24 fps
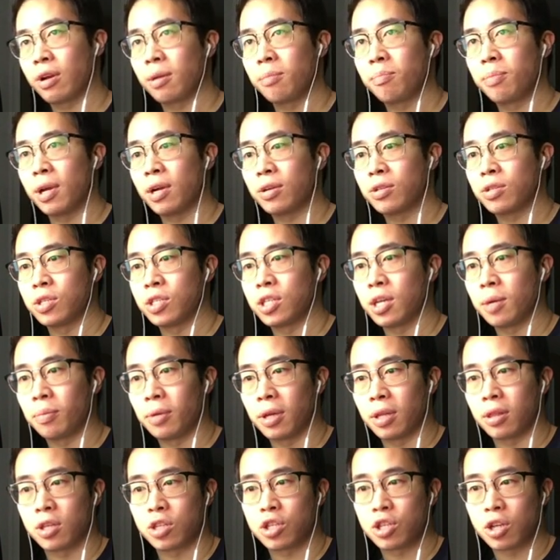compared to
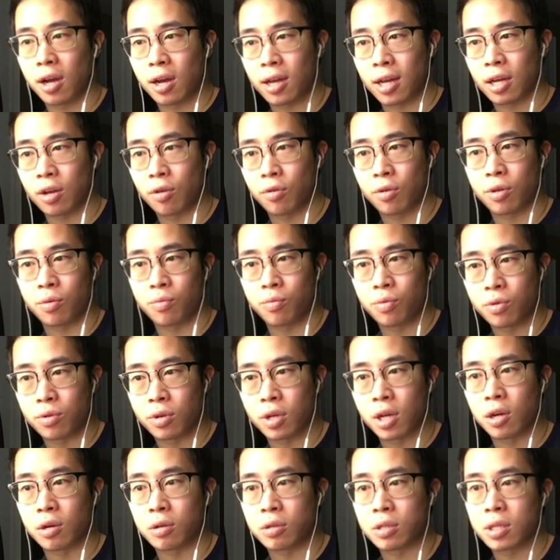doubling the tonic or the root
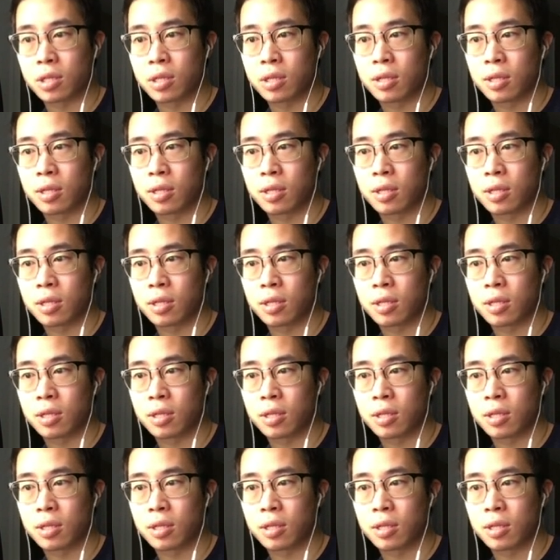note,